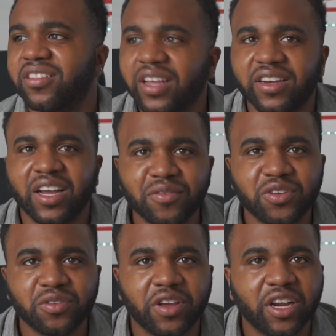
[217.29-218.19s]
that have
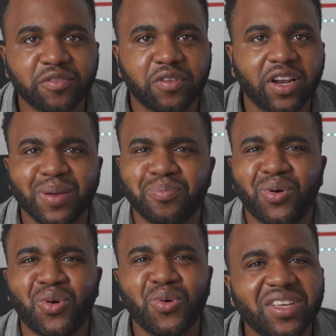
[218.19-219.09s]
enough hair for like
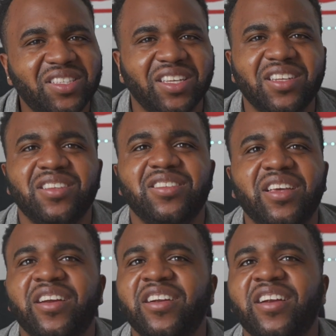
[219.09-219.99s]
ponytails
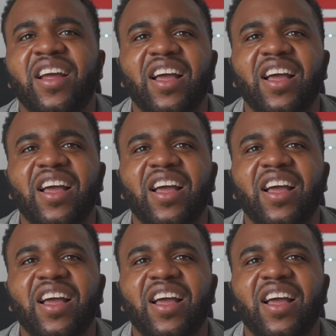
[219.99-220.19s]
hair,